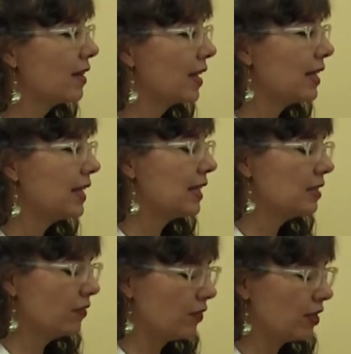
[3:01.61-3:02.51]
they need
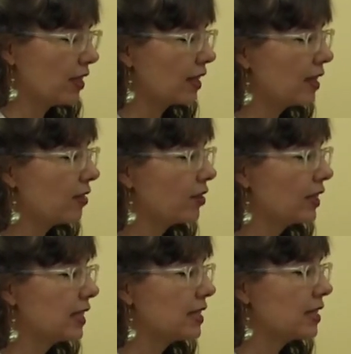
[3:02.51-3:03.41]
to feel like they
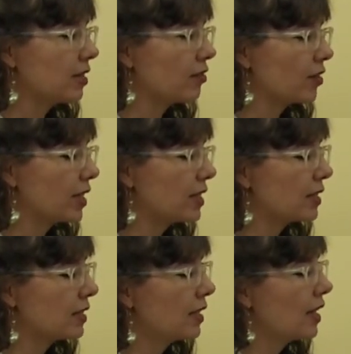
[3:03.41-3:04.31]
release their
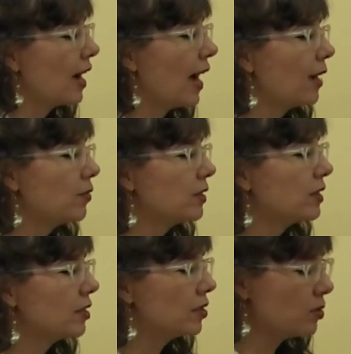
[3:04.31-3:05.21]
wrists. I will
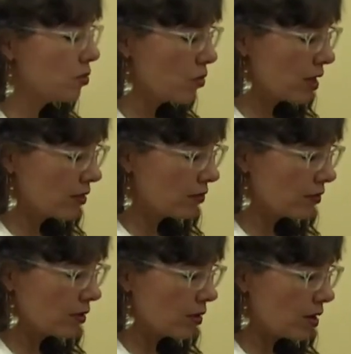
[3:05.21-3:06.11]
tell you one
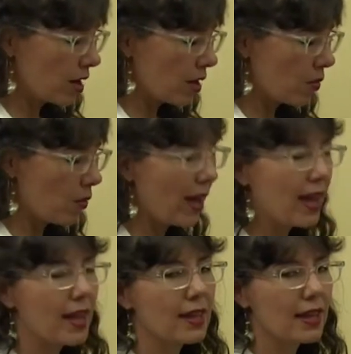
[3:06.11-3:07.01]

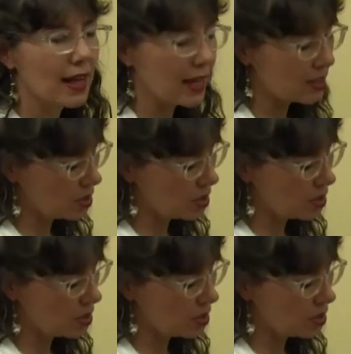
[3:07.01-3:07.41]
way that I get